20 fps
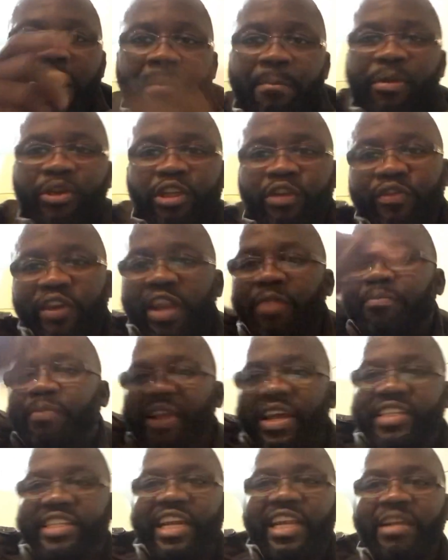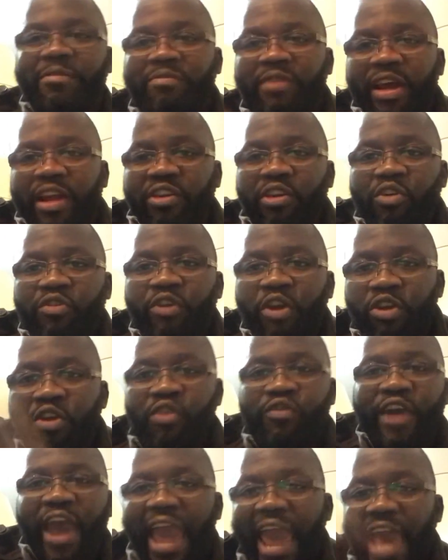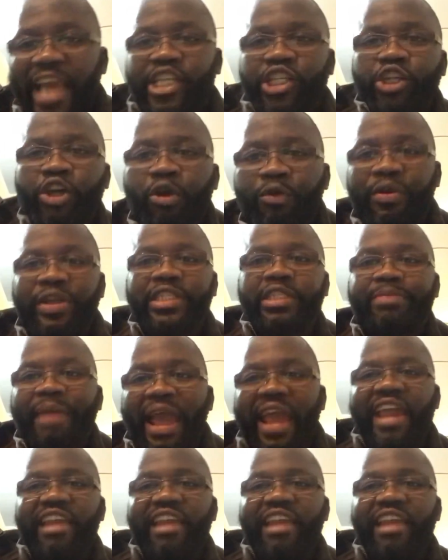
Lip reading: but you've inflated you've hedged your risk by